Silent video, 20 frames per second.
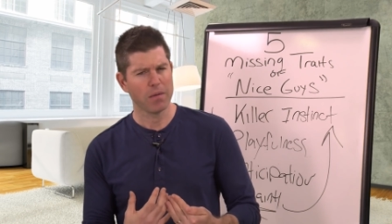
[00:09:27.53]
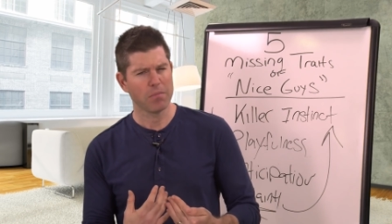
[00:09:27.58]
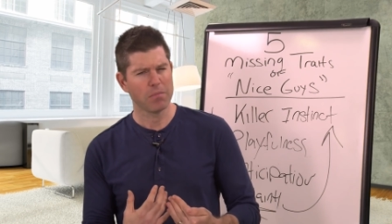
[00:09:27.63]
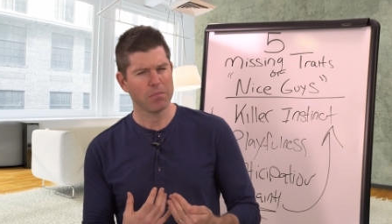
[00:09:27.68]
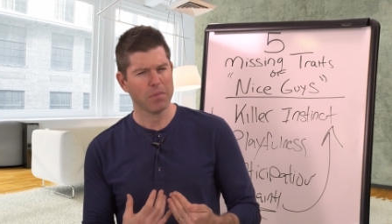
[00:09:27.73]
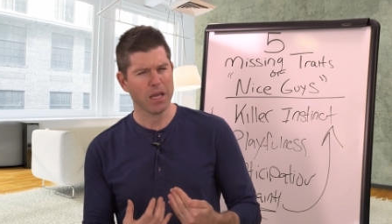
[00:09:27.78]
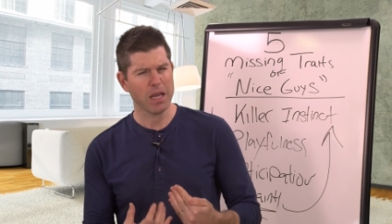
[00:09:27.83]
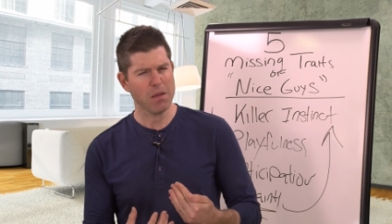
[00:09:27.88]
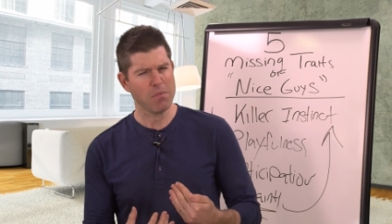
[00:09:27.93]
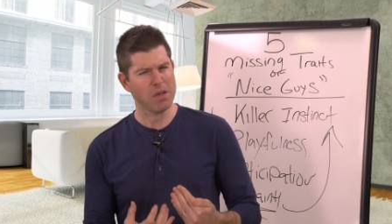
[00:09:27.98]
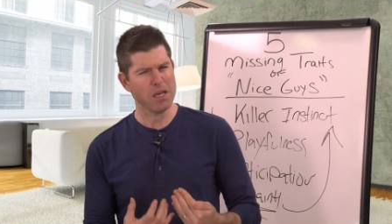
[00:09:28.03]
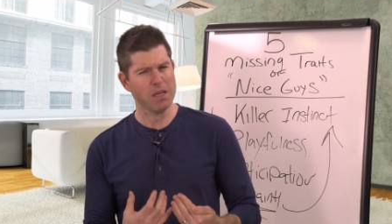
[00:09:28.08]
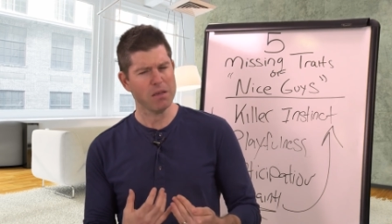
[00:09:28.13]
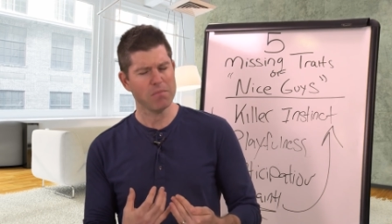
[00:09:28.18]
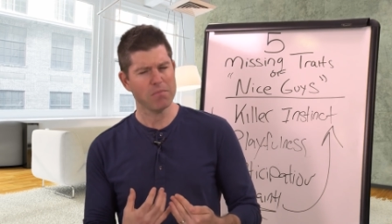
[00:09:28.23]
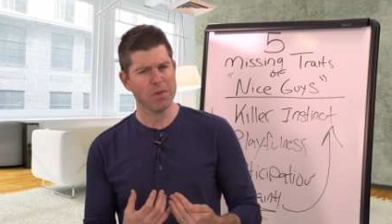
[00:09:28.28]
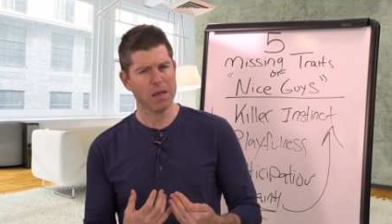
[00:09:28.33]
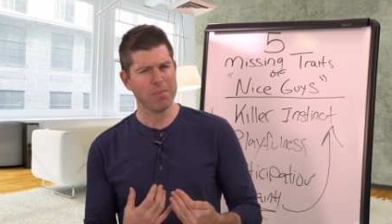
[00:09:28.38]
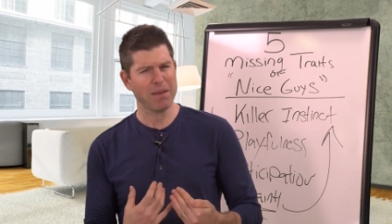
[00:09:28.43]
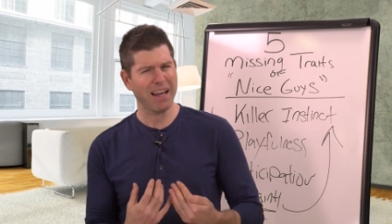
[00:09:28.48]

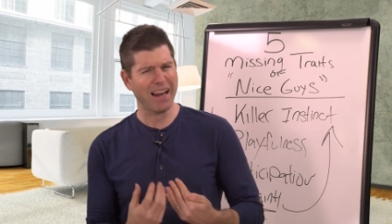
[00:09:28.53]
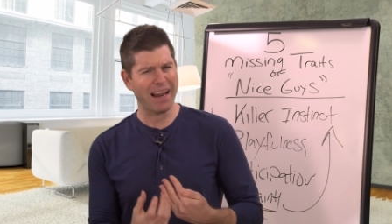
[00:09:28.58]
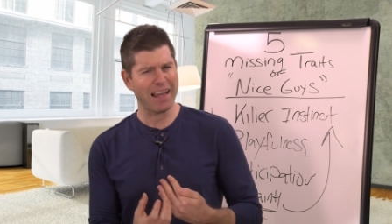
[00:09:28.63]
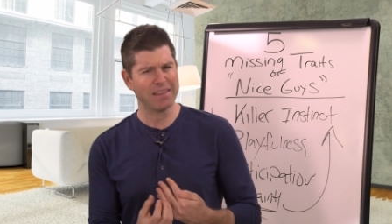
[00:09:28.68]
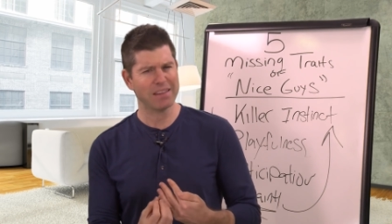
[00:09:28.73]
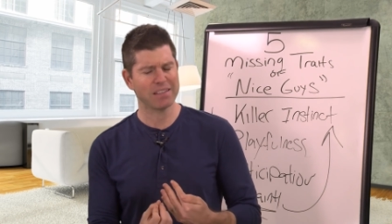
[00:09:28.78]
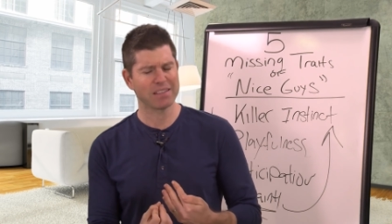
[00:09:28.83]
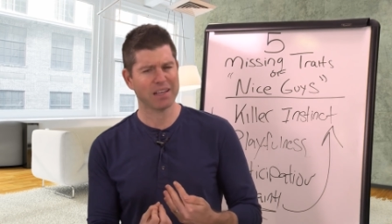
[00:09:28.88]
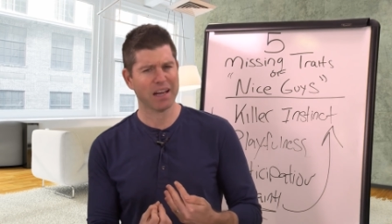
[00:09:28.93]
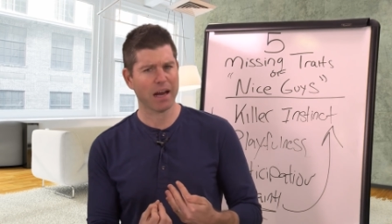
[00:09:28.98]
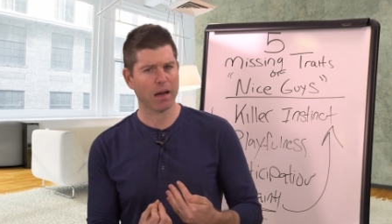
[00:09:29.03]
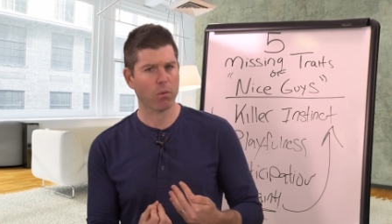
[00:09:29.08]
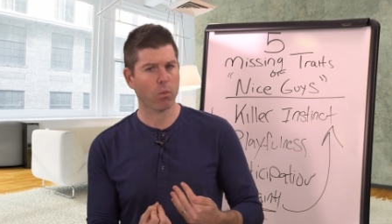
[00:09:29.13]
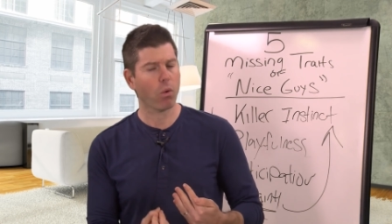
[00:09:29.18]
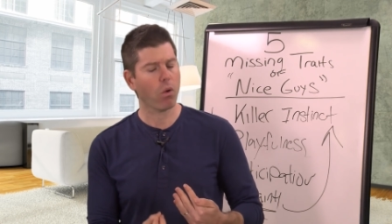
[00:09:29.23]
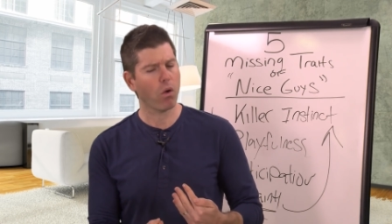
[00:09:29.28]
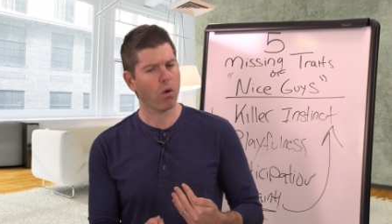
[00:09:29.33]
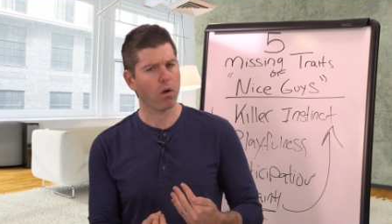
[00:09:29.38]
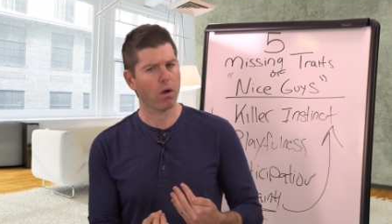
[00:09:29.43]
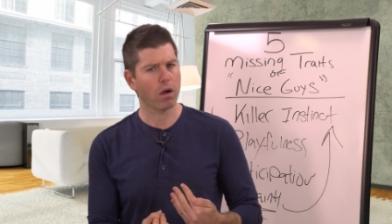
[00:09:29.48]
maybe maybe I had this guy
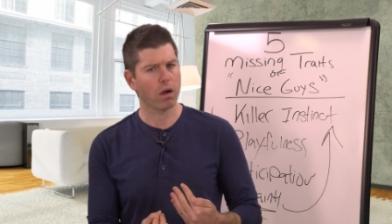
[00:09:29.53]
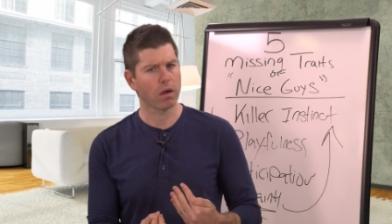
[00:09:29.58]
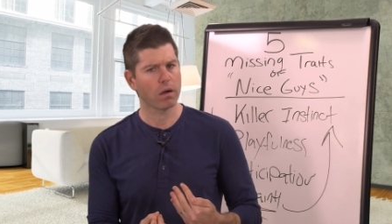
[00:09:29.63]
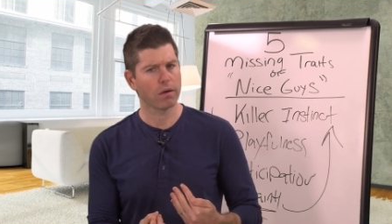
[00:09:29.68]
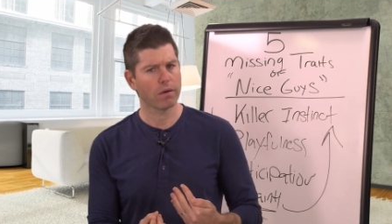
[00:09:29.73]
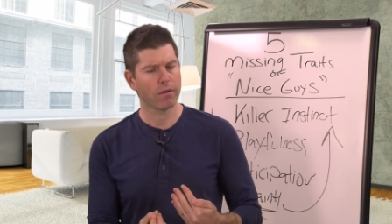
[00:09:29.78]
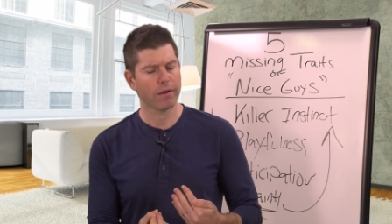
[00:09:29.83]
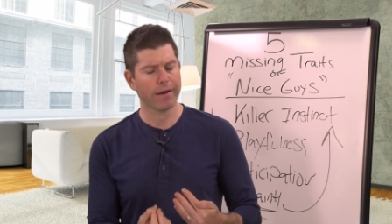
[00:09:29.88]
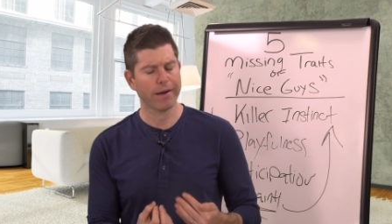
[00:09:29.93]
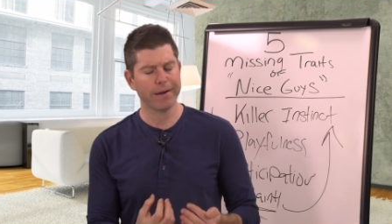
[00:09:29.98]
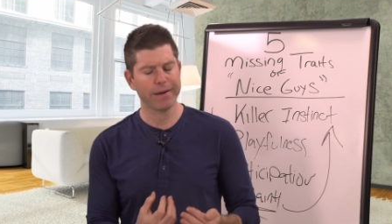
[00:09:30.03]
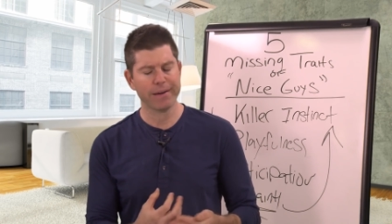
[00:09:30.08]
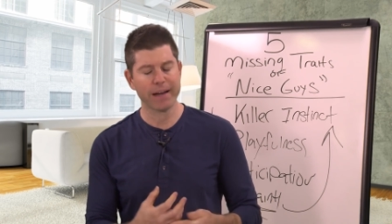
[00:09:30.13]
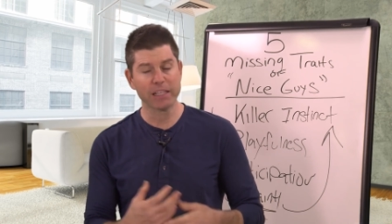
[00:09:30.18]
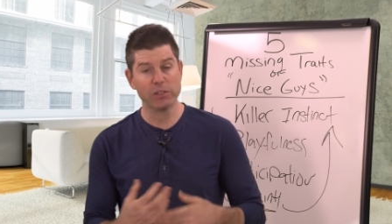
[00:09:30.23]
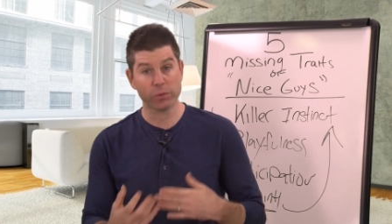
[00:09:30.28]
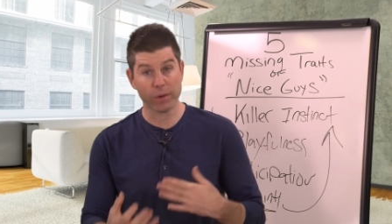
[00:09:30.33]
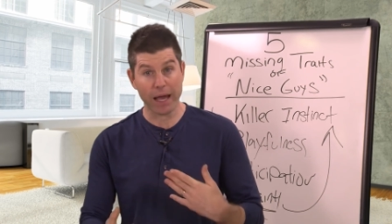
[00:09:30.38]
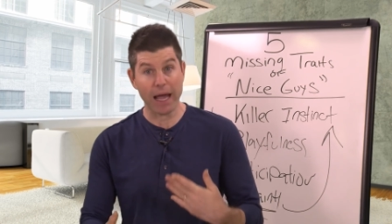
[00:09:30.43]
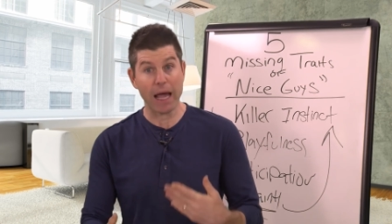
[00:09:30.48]
wrong, right? And that's what